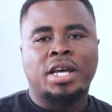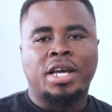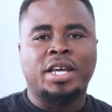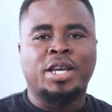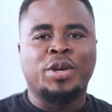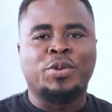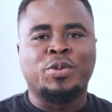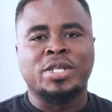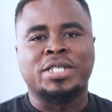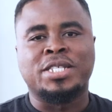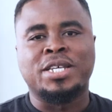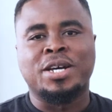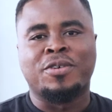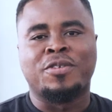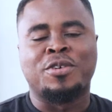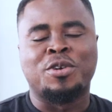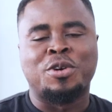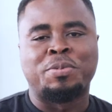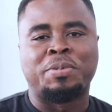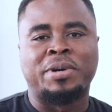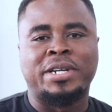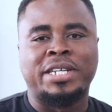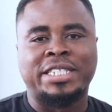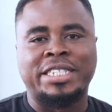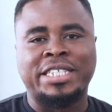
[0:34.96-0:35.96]
Hey, what's up,
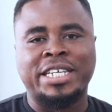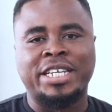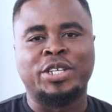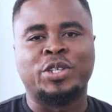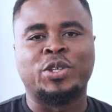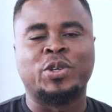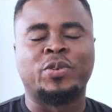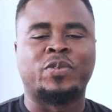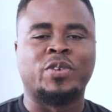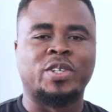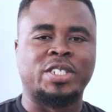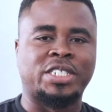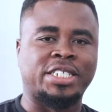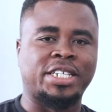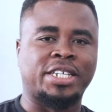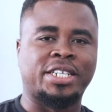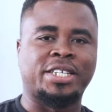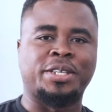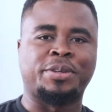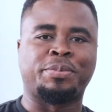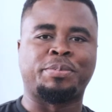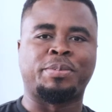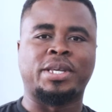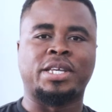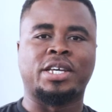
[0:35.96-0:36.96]
everybody? Thank you for
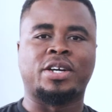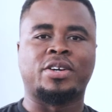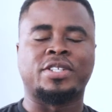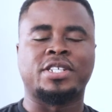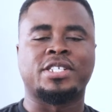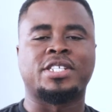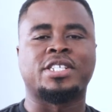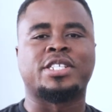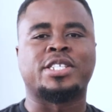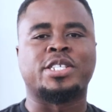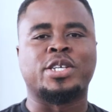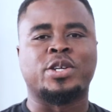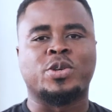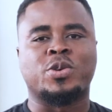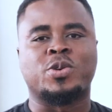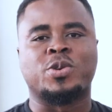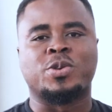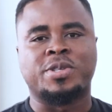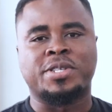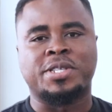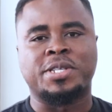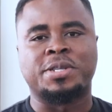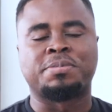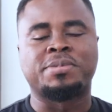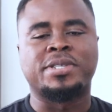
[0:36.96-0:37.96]
checking me out. This is Ekow
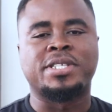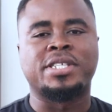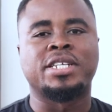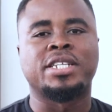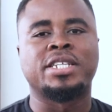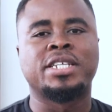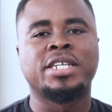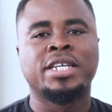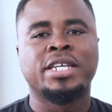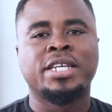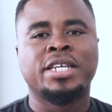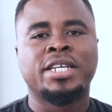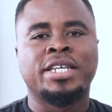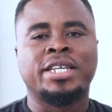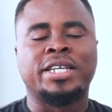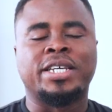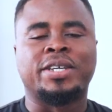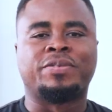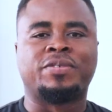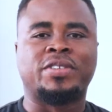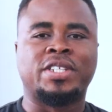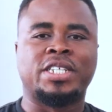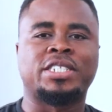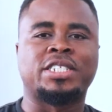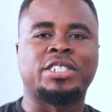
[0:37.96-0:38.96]
Simpson.
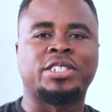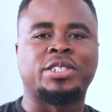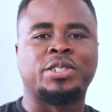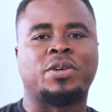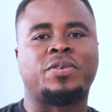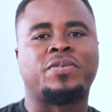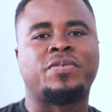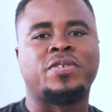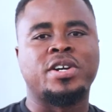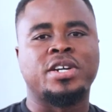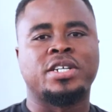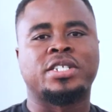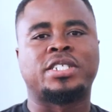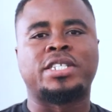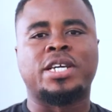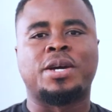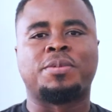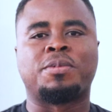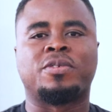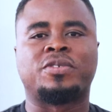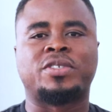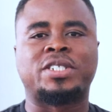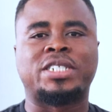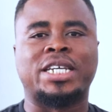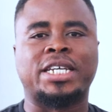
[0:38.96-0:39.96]
If this is your first
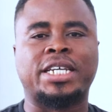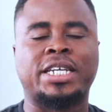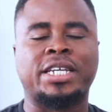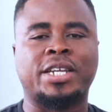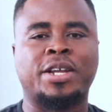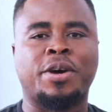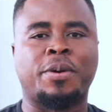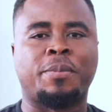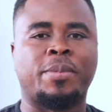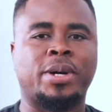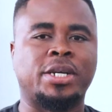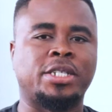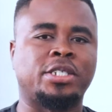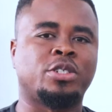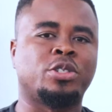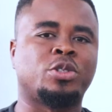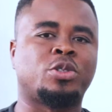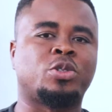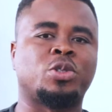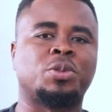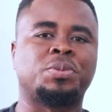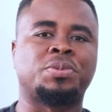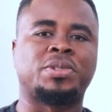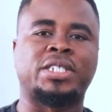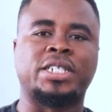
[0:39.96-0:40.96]
time of checking out my
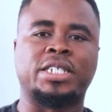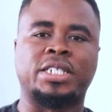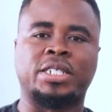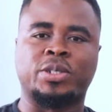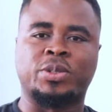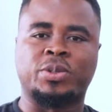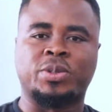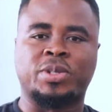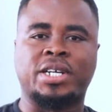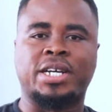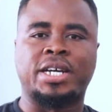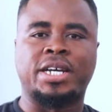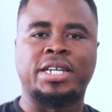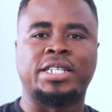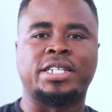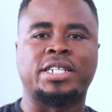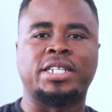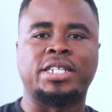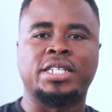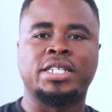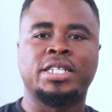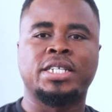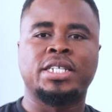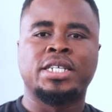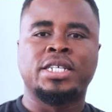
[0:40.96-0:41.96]
YouTube channel,
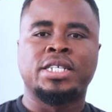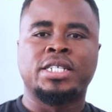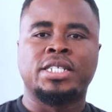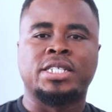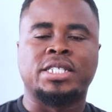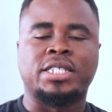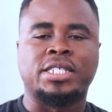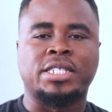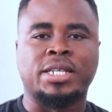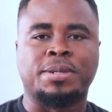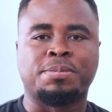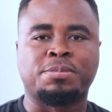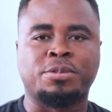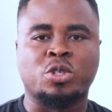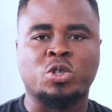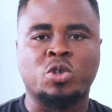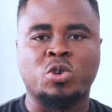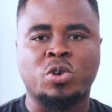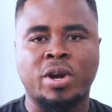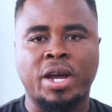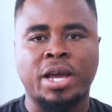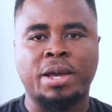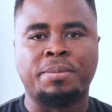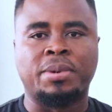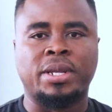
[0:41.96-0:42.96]
kindly
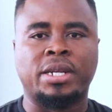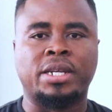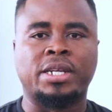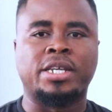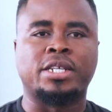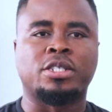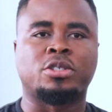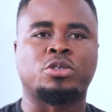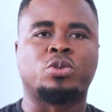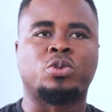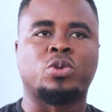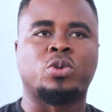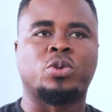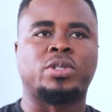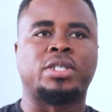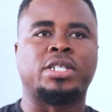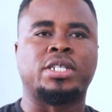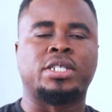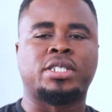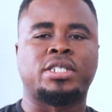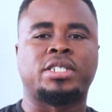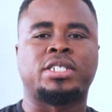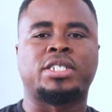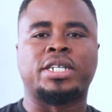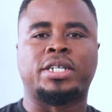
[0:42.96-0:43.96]
subscribe and let's grow
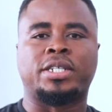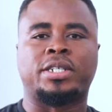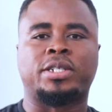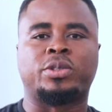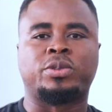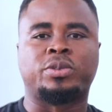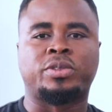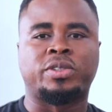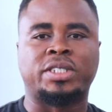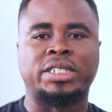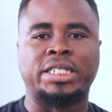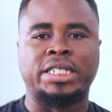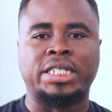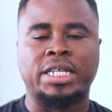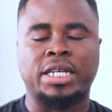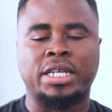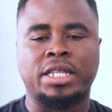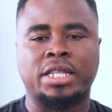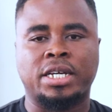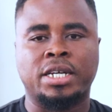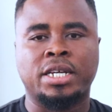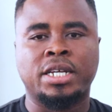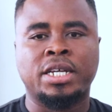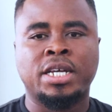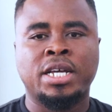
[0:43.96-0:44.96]
this channel
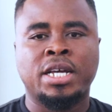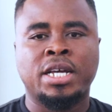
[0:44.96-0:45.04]
together.